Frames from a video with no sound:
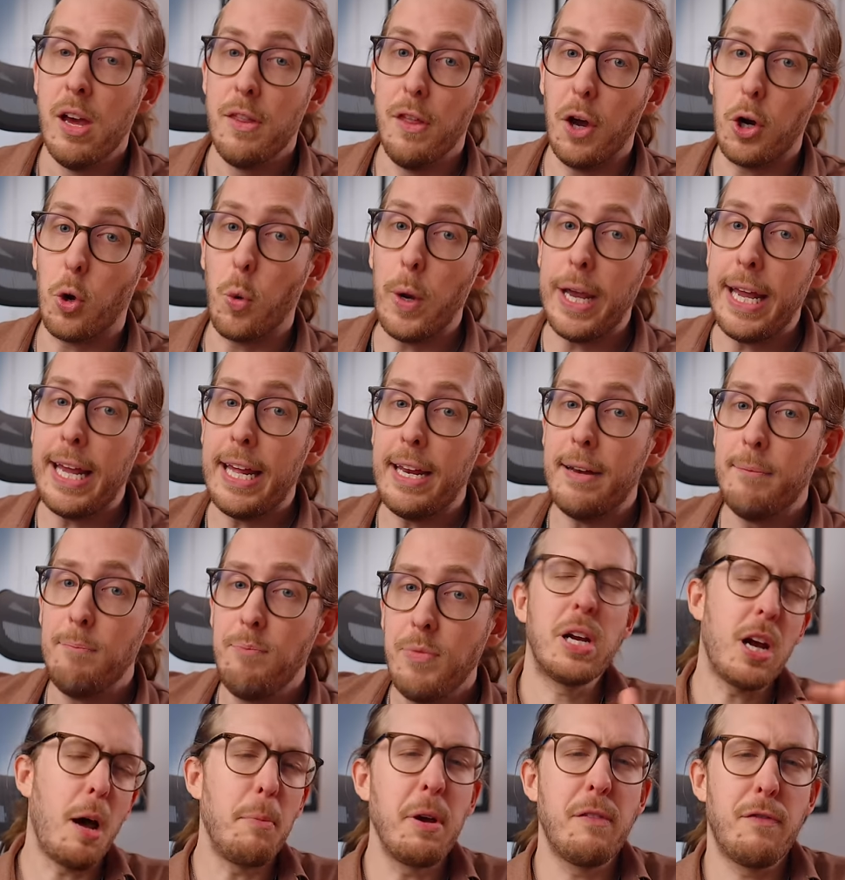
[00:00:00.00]
the Queen.
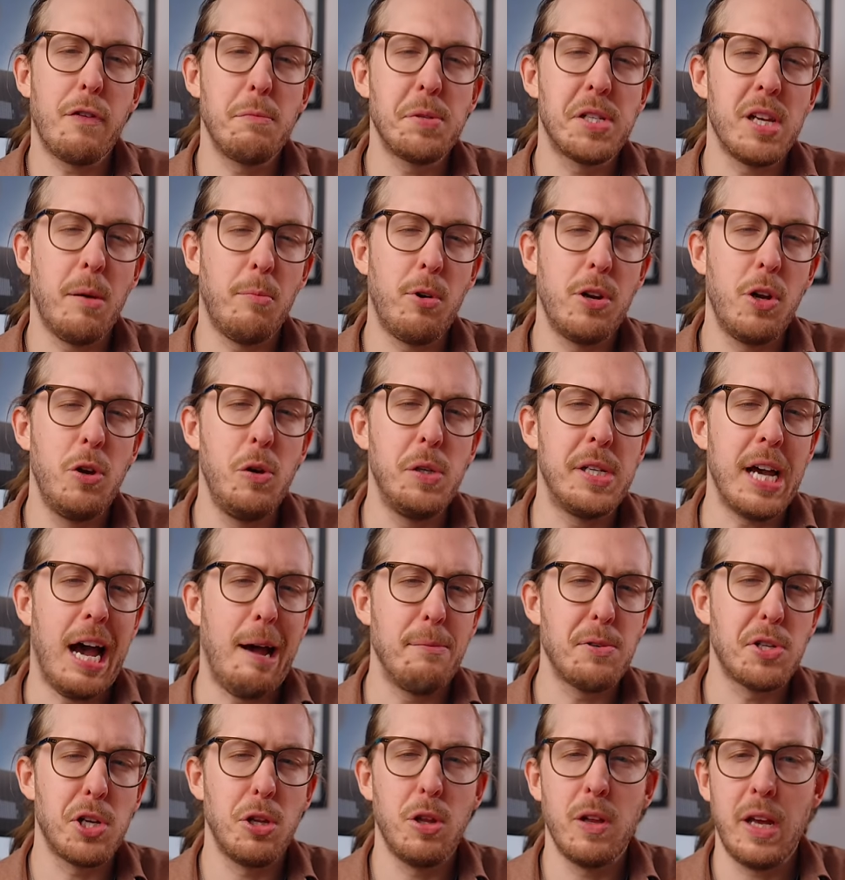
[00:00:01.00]
But coming from someone who's
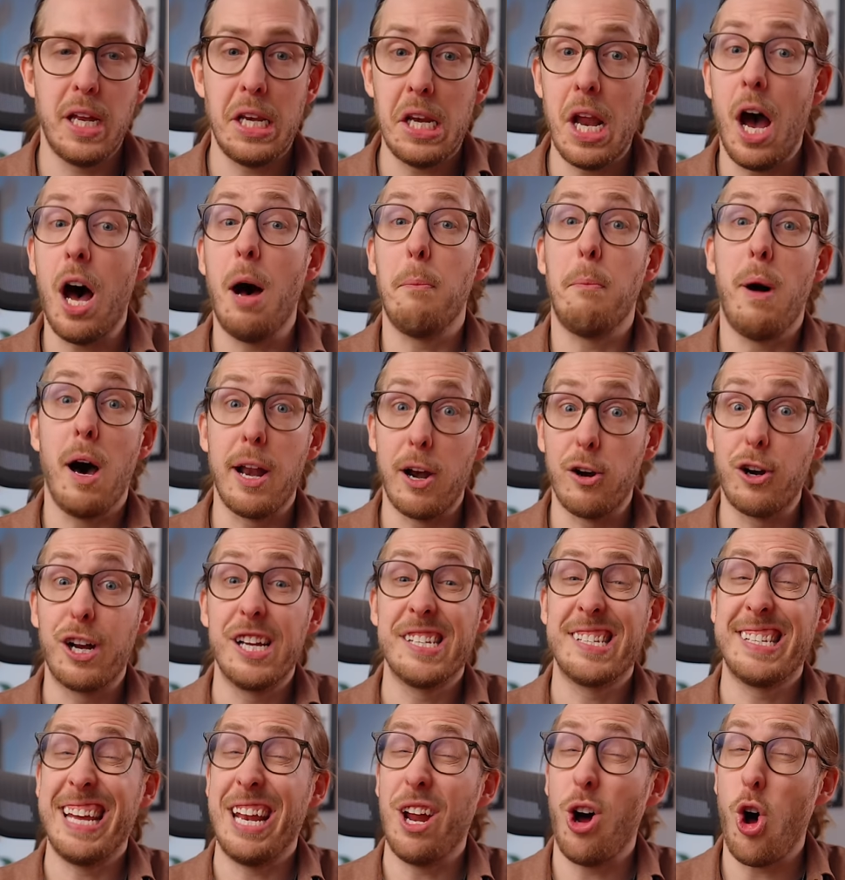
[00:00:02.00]
absolutely not
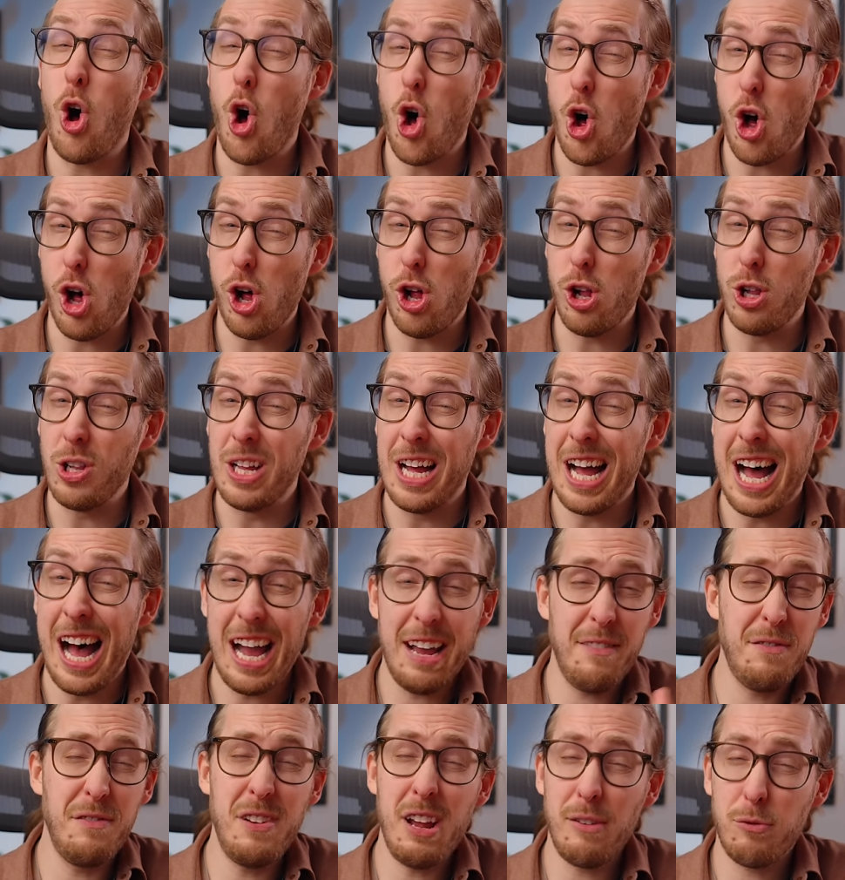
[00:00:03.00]
monarchist at all,
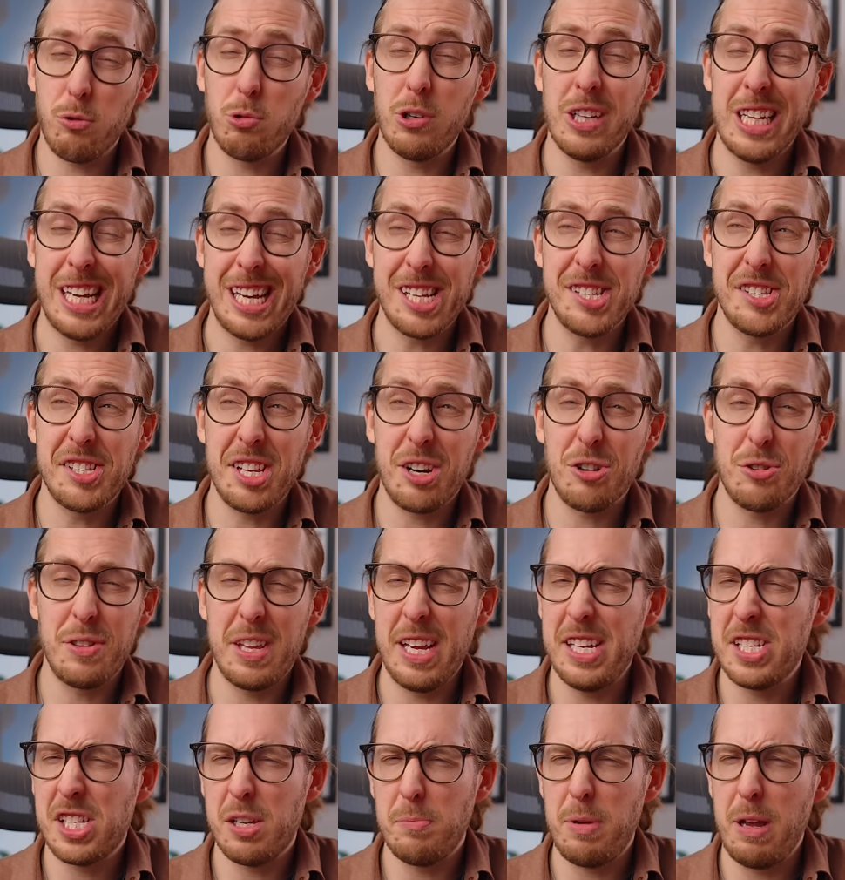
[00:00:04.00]
I've never really considered
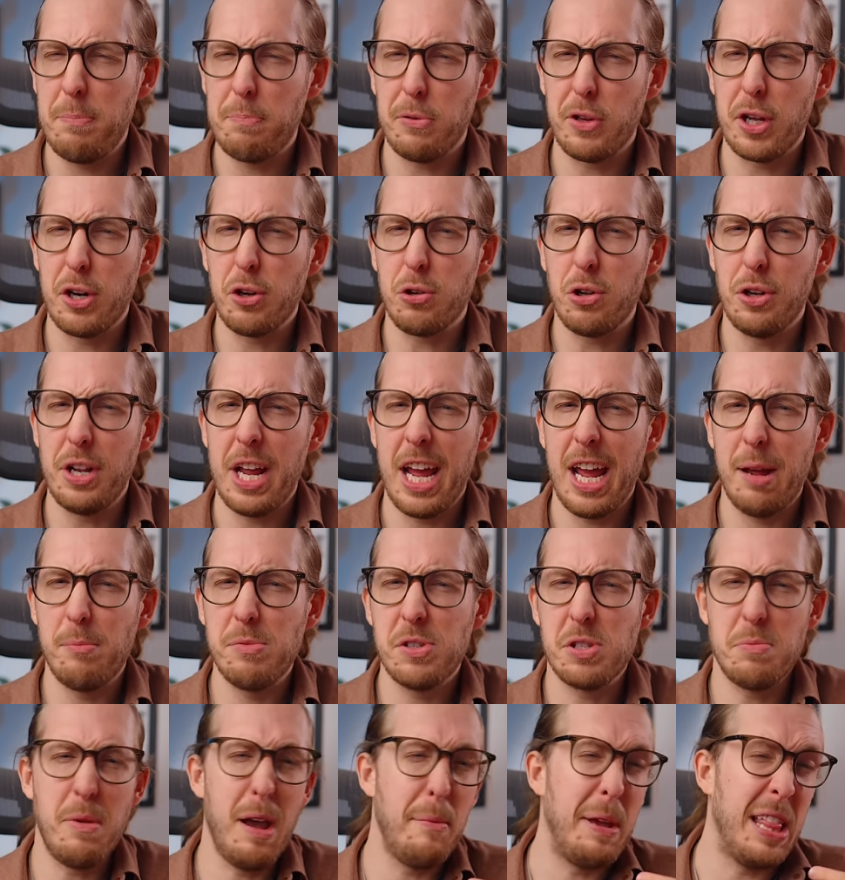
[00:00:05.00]
these to be political
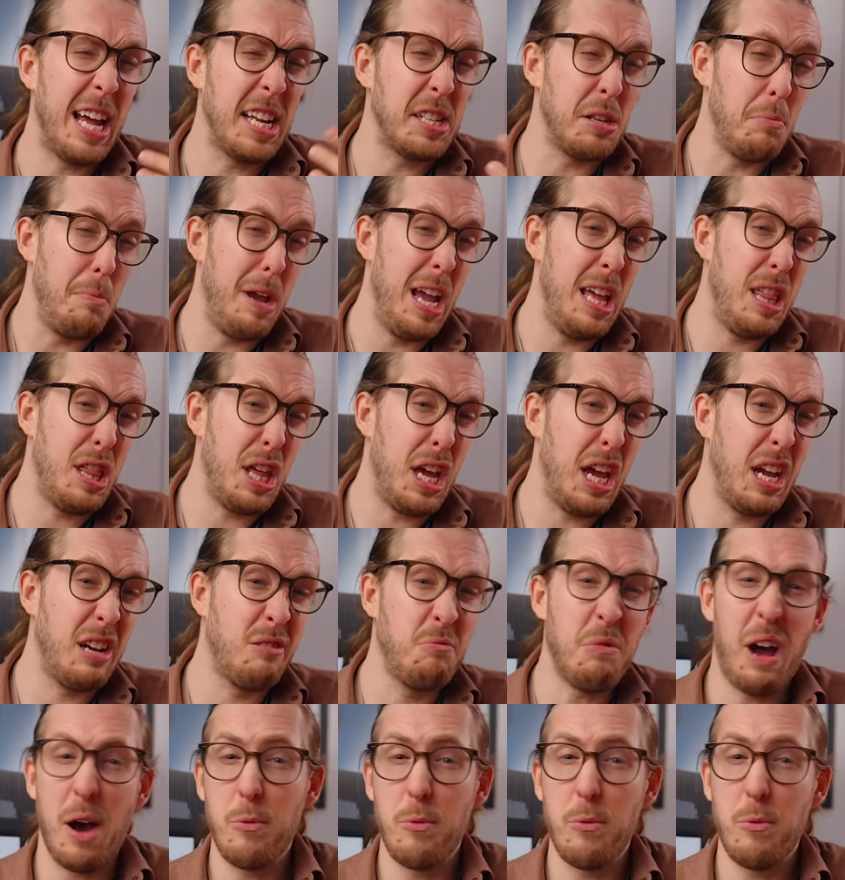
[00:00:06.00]
names. Maybe that's a me thing.